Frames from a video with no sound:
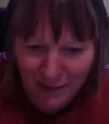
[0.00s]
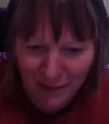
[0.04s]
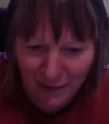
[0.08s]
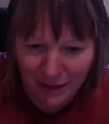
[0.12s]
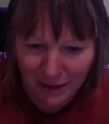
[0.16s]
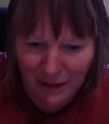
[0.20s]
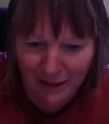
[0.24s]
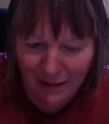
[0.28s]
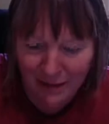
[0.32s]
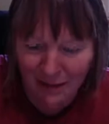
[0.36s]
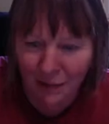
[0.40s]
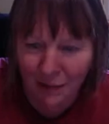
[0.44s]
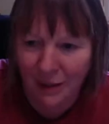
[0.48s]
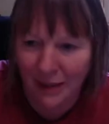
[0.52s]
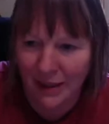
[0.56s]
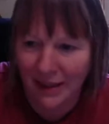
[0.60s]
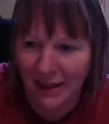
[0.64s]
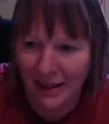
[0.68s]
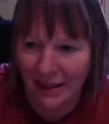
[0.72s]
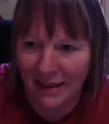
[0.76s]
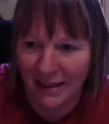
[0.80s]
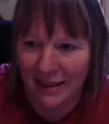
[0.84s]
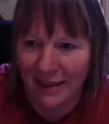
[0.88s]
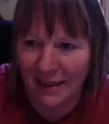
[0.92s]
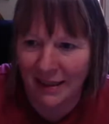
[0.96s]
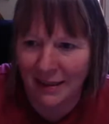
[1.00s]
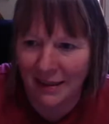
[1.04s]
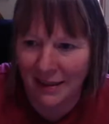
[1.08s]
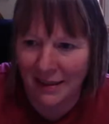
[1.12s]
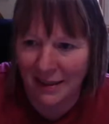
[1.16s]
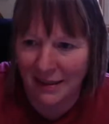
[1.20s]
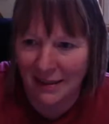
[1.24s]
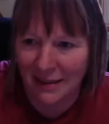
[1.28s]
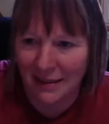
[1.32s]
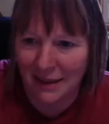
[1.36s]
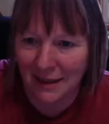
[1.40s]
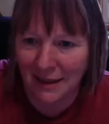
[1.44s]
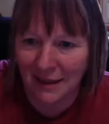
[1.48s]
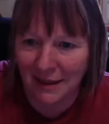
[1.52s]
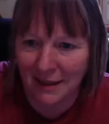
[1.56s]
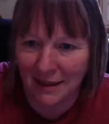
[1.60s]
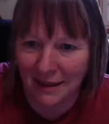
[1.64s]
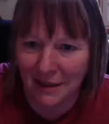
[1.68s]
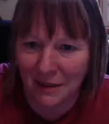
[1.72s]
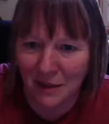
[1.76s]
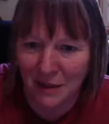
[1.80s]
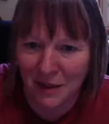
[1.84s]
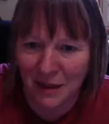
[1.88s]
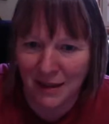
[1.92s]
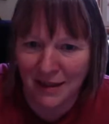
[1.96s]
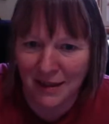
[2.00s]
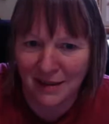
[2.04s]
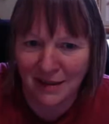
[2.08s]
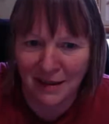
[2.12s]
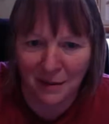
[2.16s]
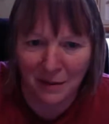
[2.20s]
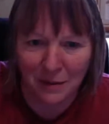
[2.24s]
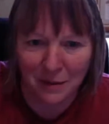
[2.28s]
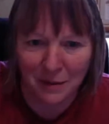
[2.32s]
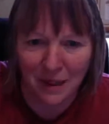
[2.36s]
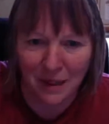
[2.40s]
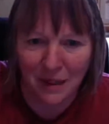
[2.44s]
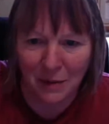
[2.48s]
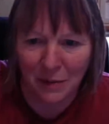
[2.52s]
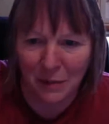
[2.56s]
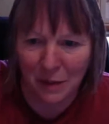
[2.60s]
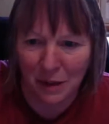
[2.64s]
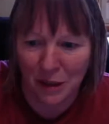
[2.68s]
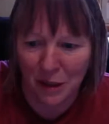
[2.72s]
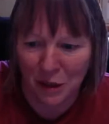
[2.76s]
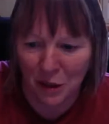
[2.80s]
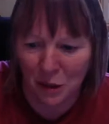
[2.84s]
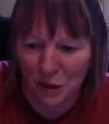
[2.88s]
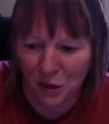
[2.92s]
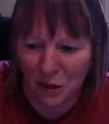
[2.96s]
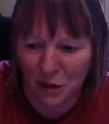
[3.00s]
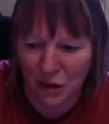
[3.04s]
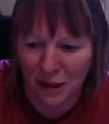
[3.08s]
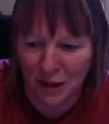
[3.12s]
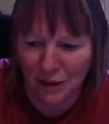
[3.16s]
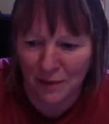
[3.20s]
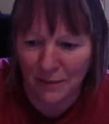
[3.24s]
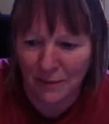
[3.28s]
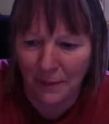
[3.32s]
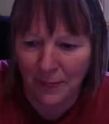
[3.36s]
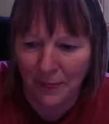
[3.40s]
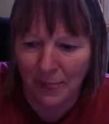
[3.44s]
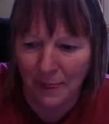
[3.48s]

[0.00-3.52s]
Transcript: because he'd had this diagnosis. I was the only daughter.